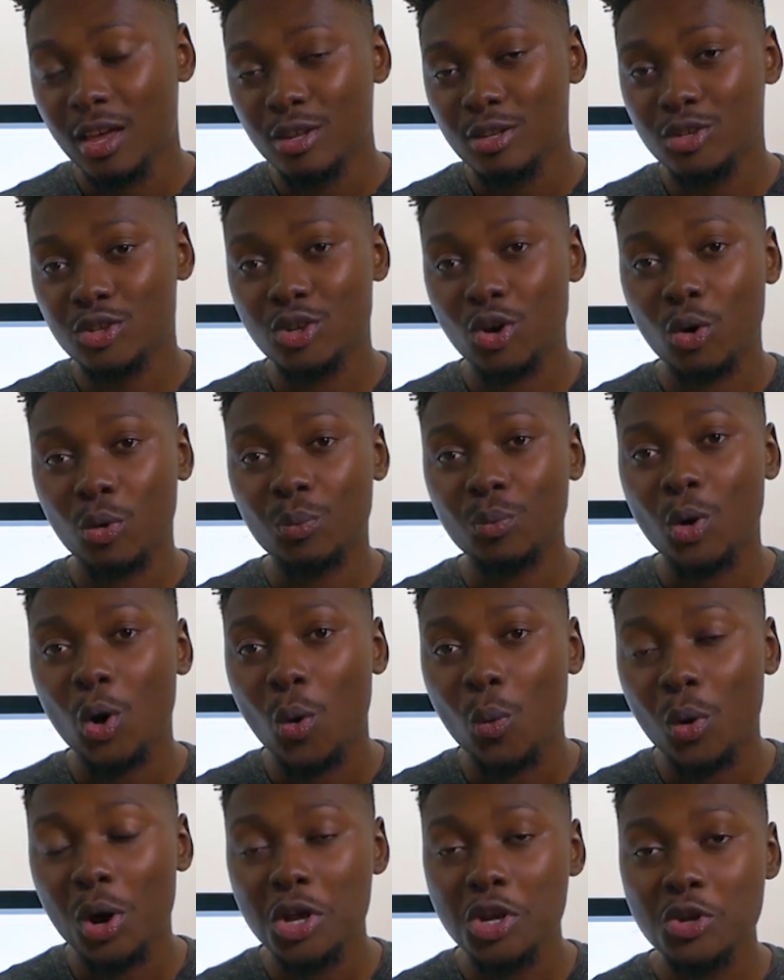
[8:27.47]
So,
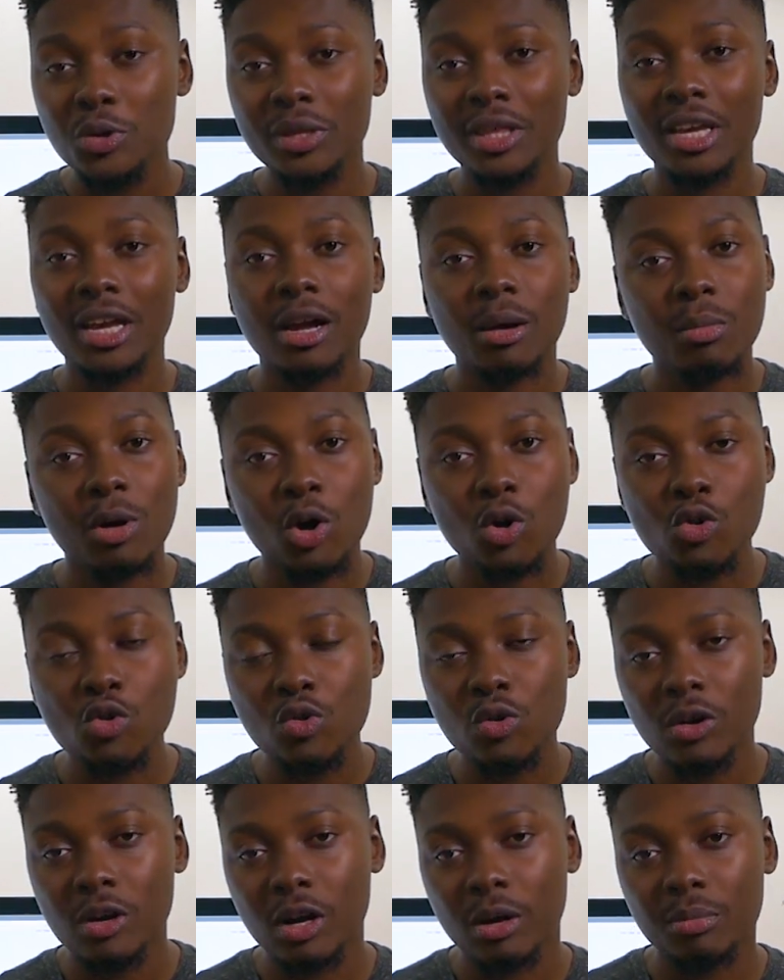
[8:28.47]
what do you think about
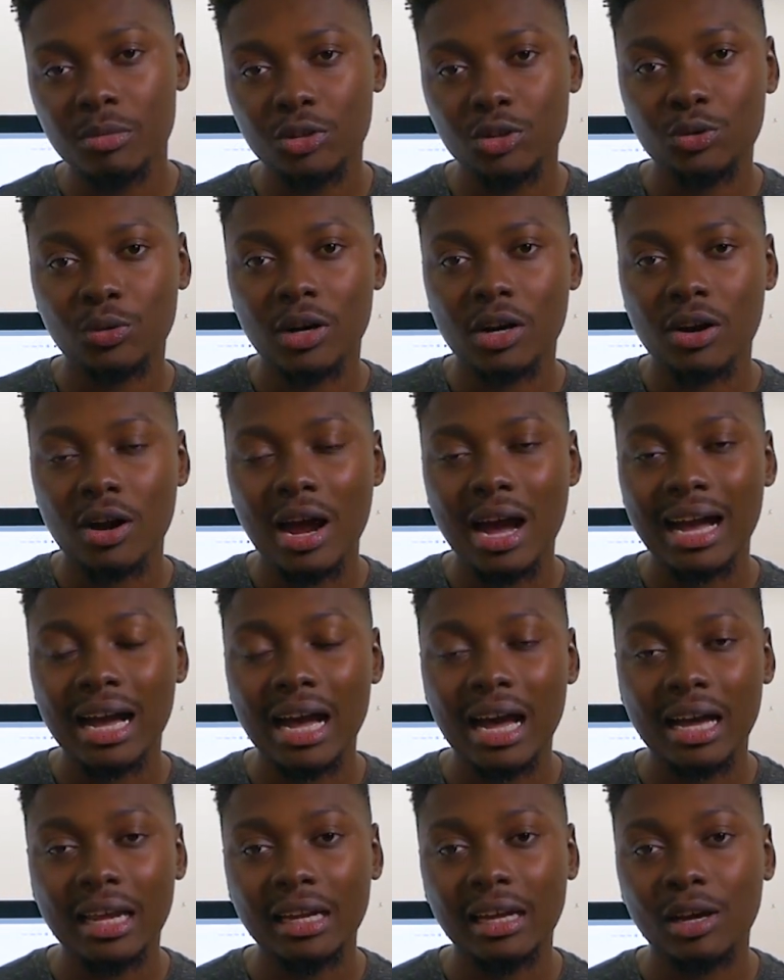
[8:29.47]
Google coming to Accra,
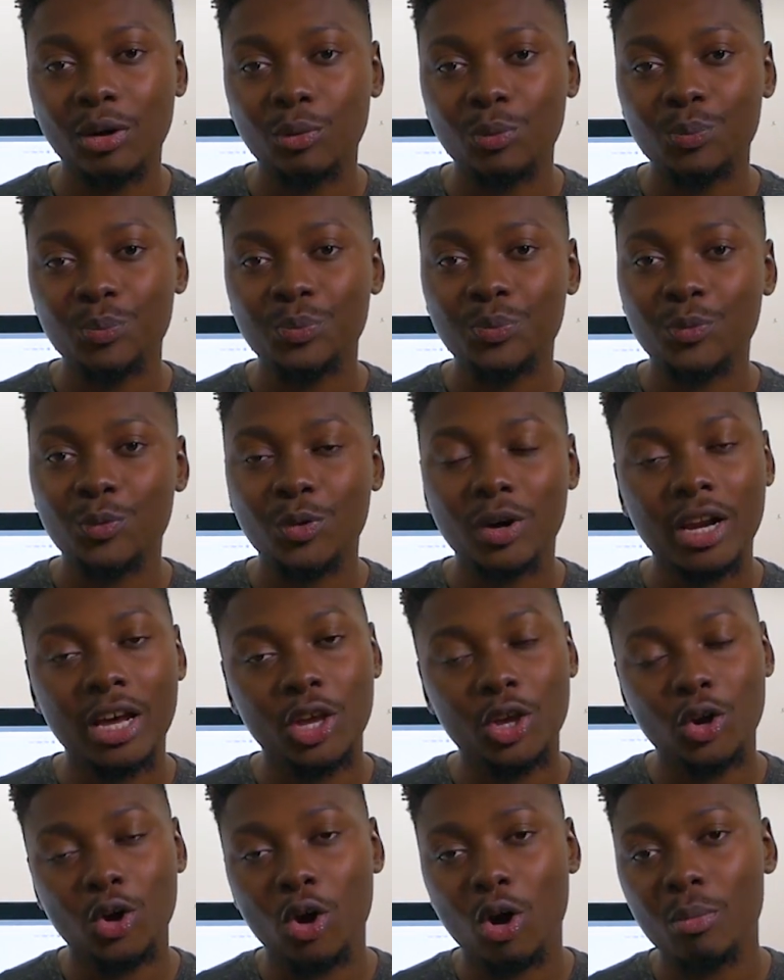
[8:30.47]
Ghana? What are
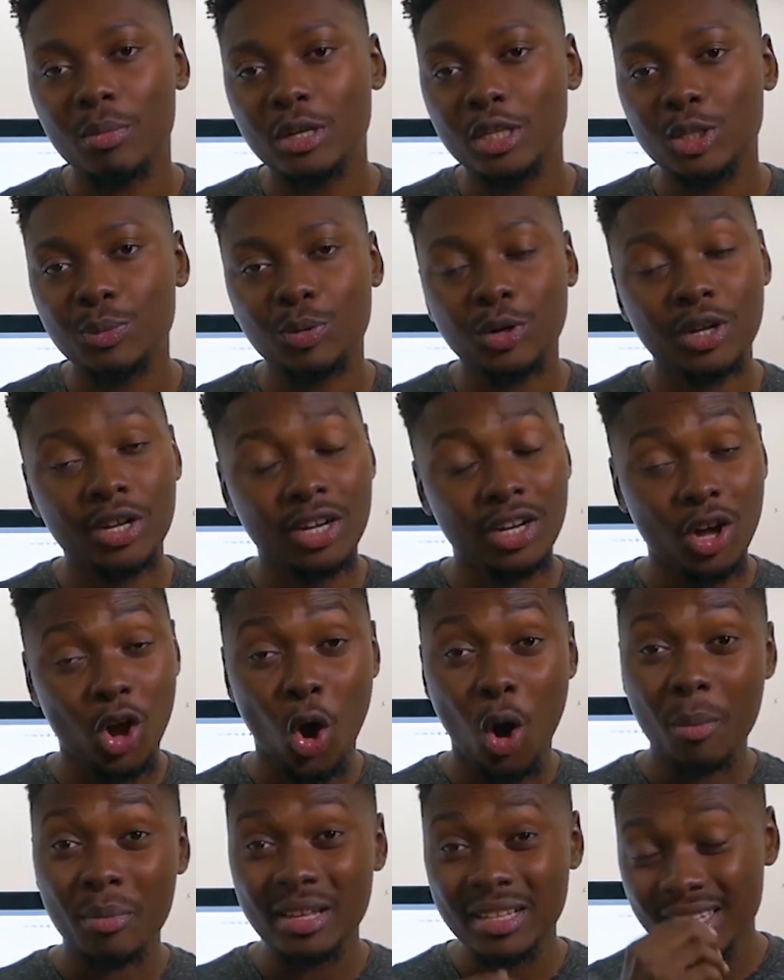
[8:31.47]
your comments? Put it in the
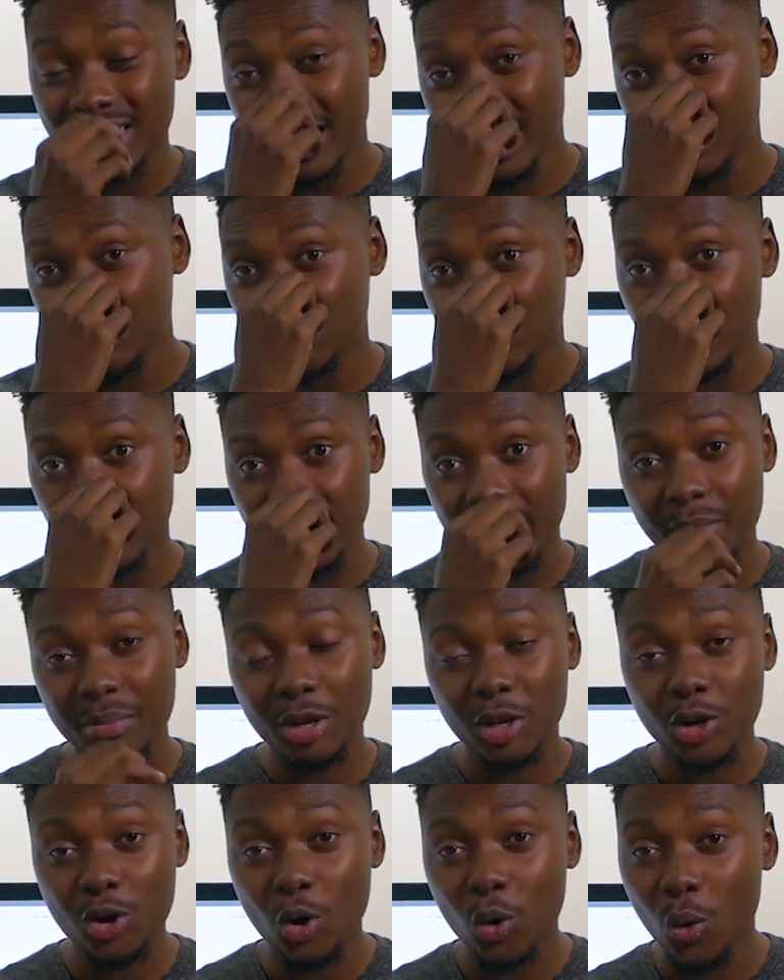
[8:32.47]
comment section. Let
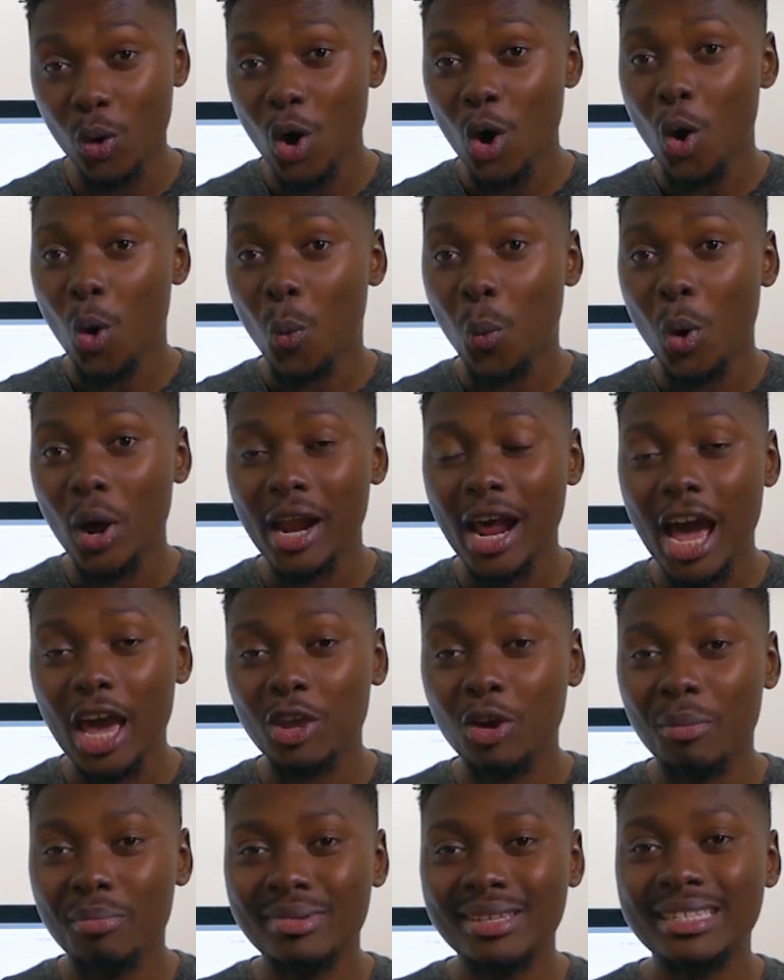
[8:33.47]
me know. What are
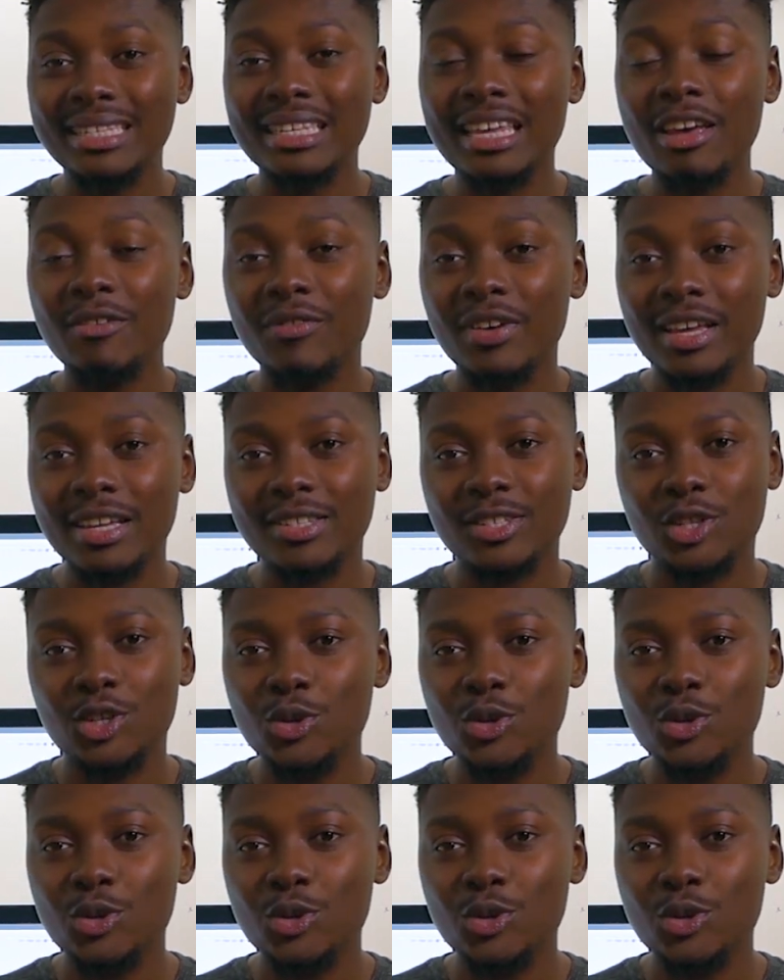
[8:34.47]
your misgivings?